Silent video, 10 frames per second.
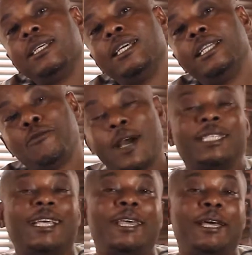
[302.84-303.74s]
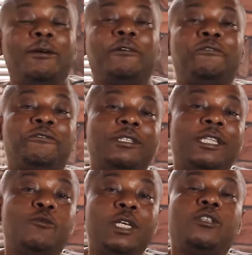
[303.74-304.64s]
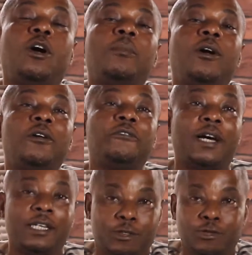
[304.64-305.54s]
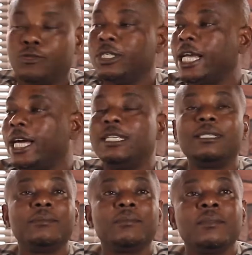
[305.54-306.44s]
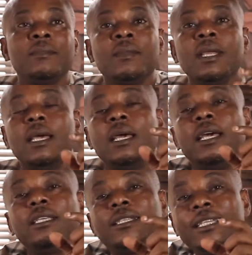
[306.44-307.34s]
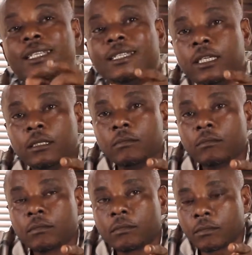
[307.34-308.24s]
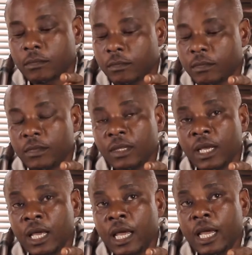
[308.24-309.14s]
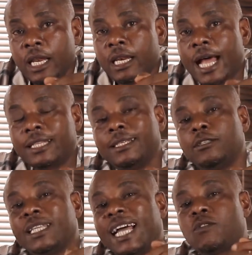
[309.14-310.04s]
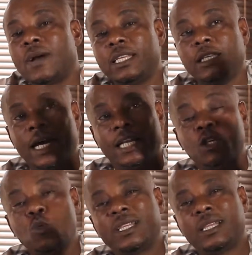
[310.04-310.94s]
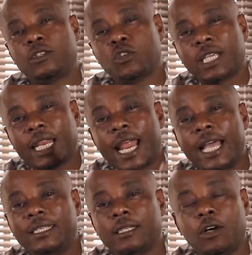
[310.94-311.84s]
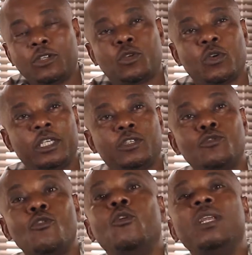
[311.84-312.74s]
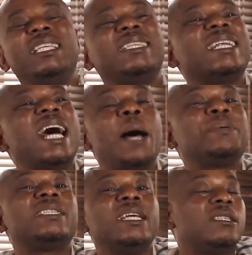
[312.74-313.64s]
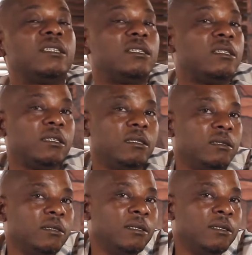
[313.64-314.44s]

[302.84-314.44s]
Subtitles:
in the words again in the wisdom of Aristotle, he said, a citizen that is not adequately socialized onto his role is an absent citizen.